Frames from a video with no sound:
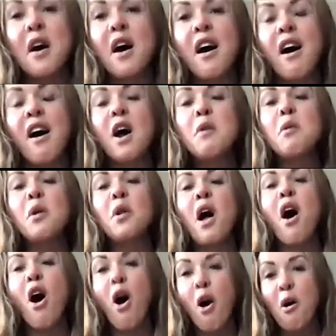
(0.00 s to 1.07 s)
I will
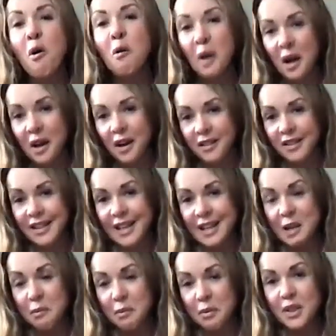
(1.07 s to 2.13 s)

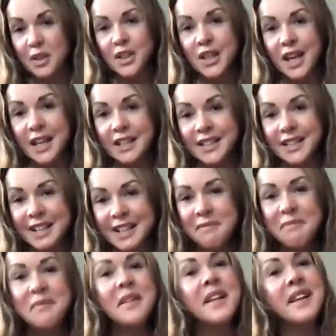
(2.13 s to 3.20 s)
wholeheartedly appreciate it.
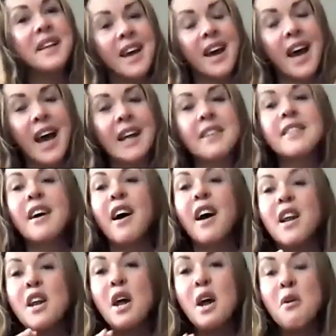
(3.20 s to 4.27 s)
And I
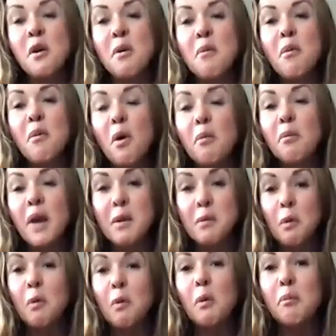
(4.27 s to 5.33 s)
know that more
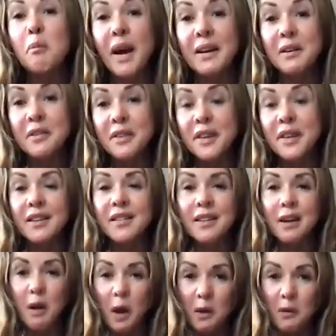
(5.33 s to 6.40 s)
people will benefit.
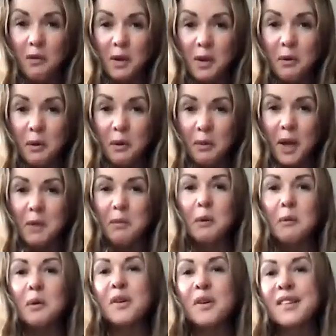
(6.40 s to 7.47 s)
So hopefully more people
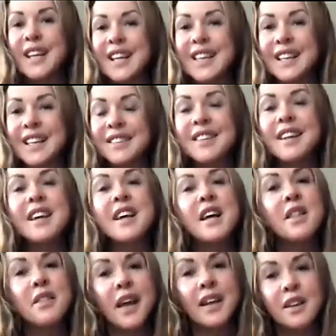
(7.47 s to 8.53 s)
will see this.
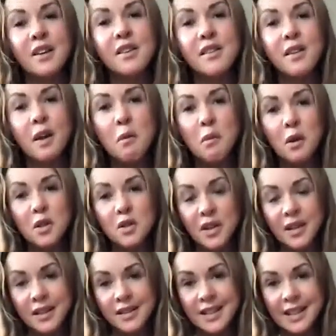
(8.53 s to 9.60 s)
Thank you so much for
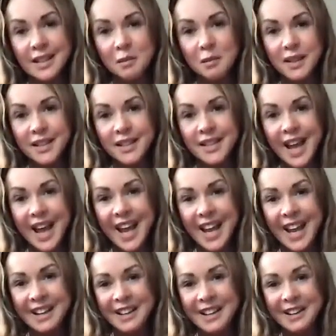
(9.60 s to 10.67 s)
listening to me today.
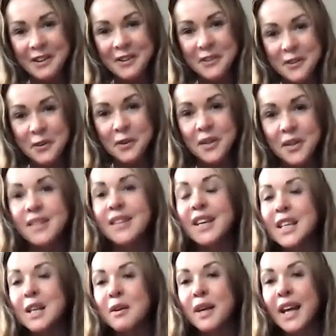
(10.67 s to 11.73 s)
Look forward to
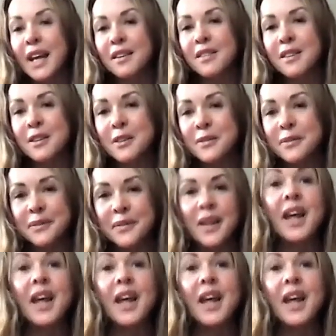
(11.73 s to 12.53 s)
seeing you again soon.